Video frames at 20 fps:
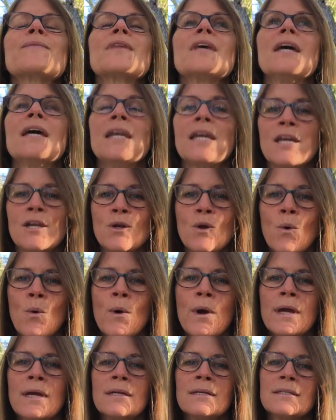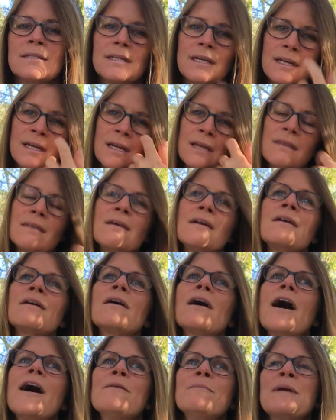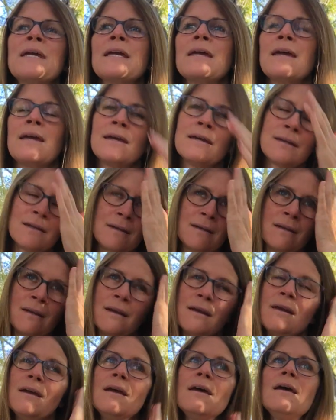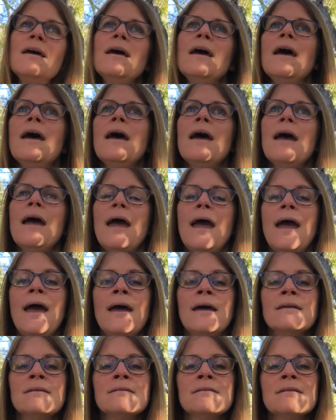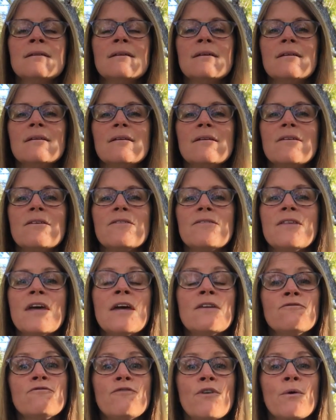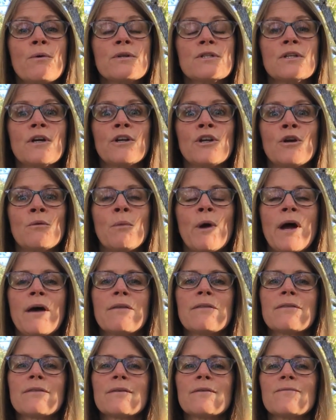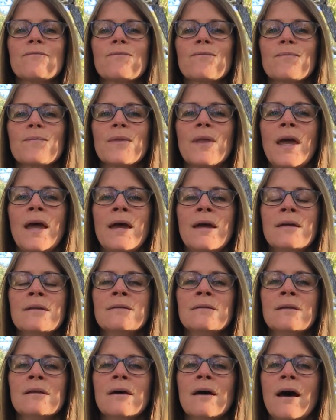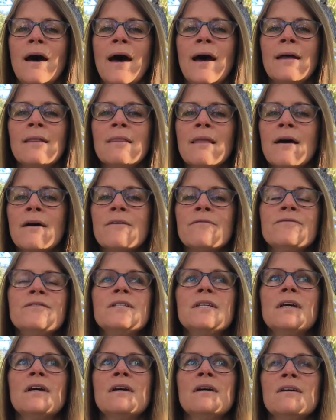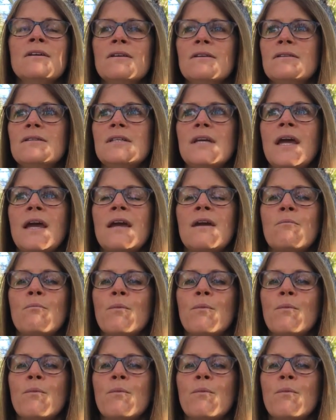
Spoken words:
noise, anything coming in, and then focus on your breath. And I love to take